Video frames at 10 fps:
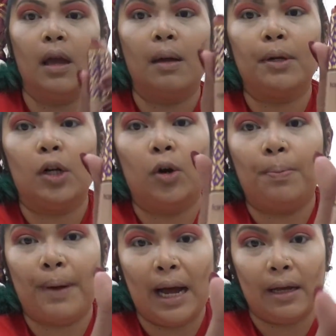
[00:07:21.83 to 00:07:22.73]
I'm gonna go
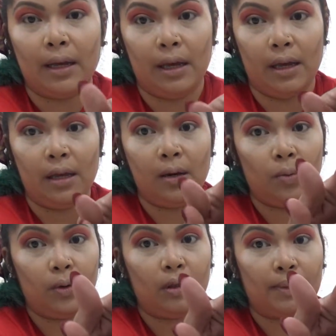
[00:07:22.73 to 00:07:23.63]
back in
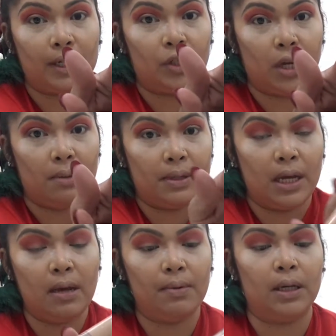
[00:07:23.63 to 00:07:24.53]
with my Shape
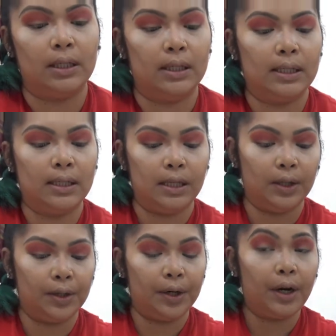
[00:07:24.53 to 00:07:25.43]
Tape
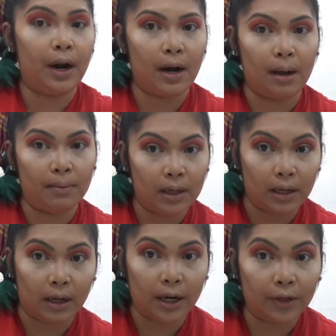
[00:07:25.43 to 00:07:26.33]
concealer, and I'm
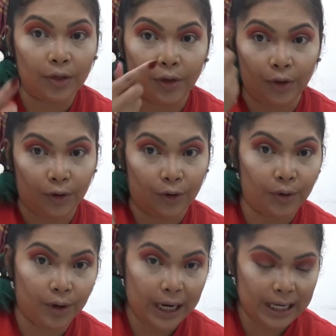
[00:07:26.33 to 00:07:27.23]
gonna cut the
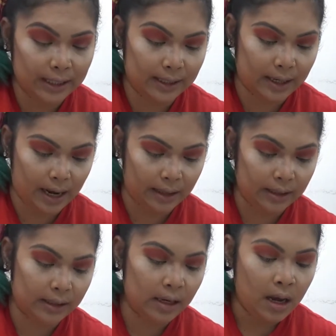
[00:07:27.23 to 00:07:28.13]
crease
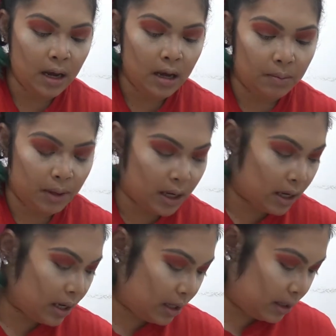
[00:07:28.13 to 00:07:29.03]
next
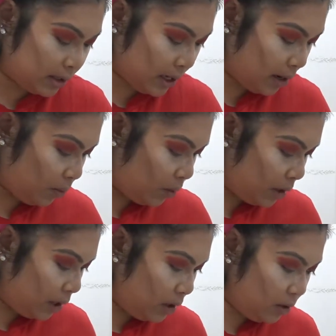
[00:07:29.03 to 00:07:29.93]
because I want
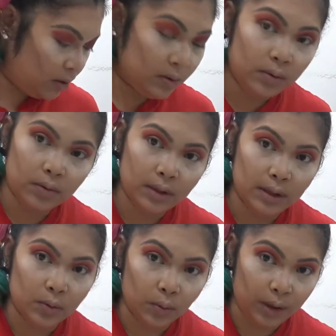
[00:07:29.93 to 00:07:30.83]
to use
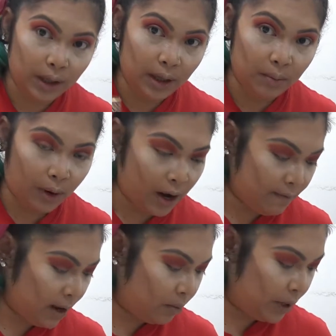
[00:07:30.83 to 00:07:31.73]
this really bright,
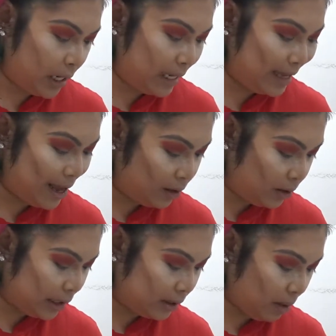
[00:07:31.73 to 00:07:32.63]
vibrant yellow
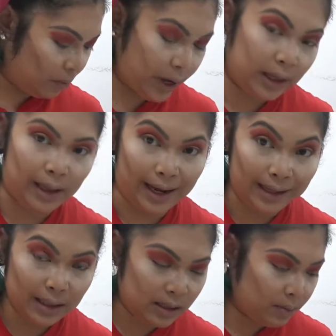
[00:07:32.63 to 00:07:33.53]
that's in my Bright
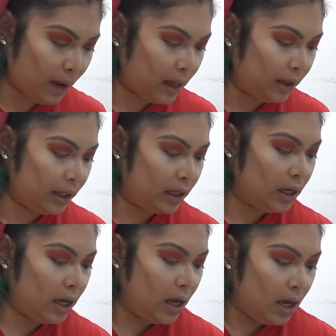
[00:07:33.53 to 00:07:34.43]
Lights palette,
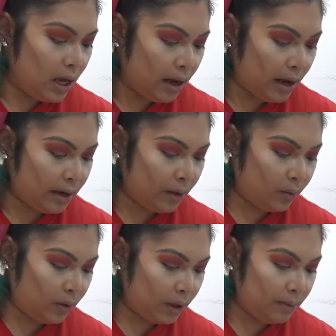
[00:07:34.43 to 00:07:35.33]
and I
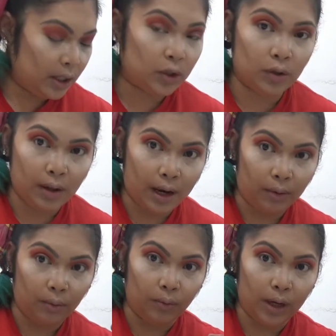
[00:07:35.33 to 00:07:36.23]
want to make sure that it
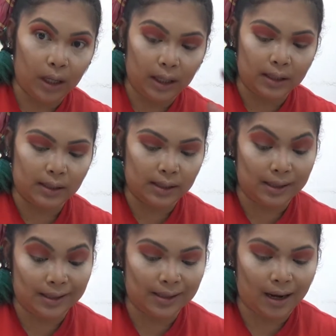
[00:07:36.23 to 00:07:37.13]
really
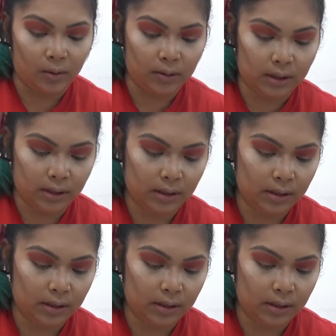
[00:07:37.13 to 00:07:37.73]
sticks out.